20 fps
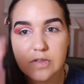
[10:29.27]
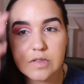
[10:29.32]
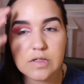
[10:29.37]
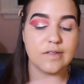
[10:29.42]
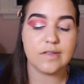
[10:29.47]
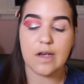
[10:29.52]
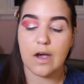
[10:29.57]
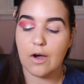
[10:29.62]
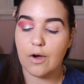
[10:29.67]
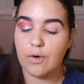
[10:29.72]

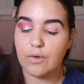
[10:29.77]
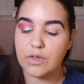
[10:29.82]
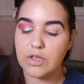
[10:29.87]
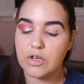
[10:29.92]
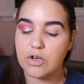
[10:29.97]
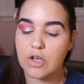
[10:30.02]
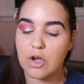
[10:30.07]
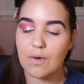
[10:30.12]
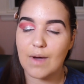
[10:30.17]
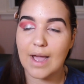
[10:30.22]
So,
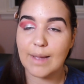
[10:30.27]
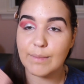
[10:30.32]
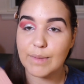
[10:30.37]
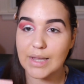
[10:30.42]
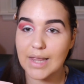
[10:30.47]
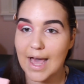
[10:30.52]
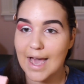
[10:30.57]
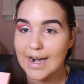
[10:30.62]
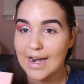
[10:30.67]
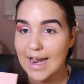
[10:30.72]
you know, I'm
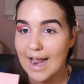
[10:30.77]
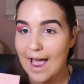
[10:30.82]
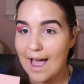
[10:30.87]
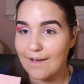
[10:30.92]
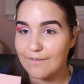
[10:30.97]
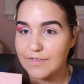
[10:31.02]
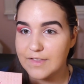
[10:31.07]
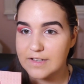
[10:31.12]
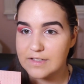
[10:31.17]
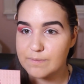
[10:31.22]
glad I
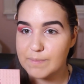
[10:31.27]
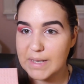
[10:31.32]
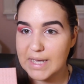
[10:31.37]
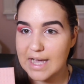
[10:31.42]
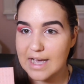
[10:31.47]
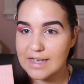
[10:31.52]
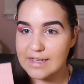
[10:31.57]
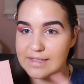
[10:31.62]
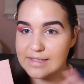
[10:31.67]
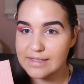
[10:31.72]
have this
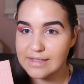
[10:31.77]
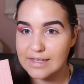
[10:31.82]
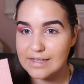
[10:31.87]
because